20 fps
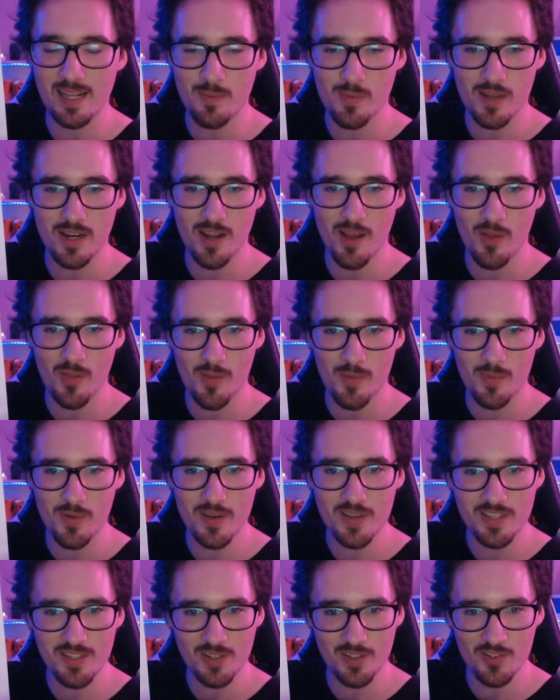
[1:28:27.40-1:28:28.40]
on the
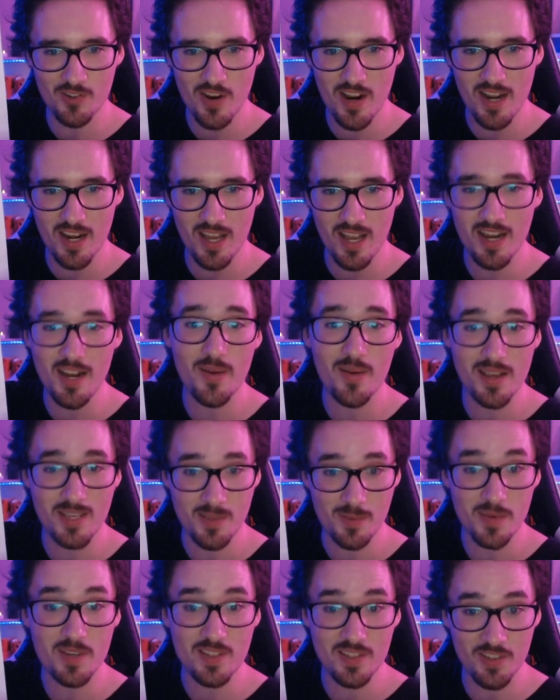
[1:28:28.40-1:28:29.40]
personal trainer. I know he has a
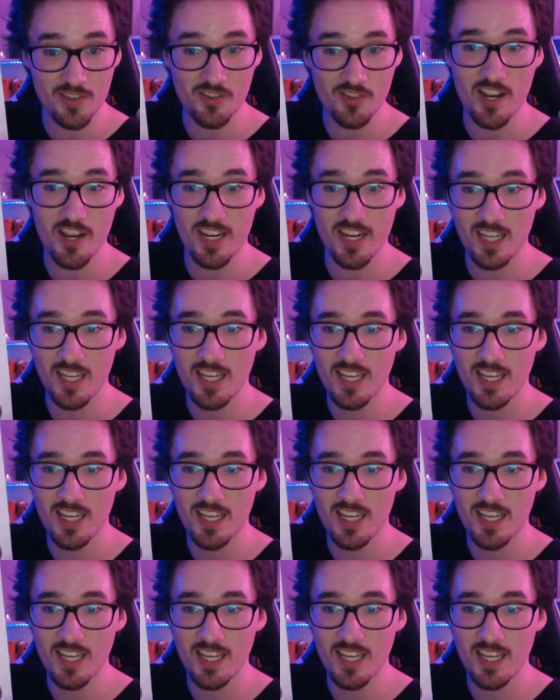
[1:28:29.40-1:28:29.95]
personal trainer,